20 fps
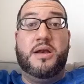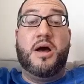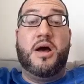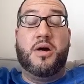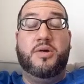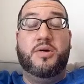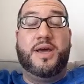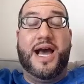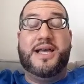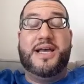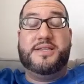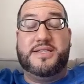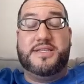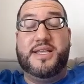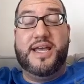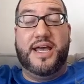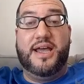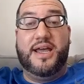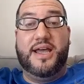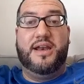no, you guys
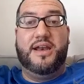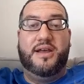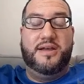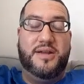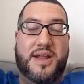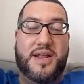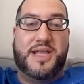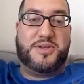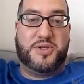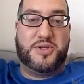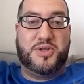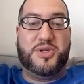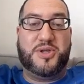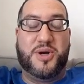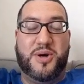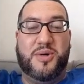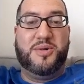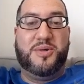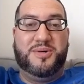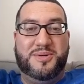did. That's
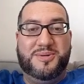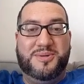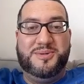true.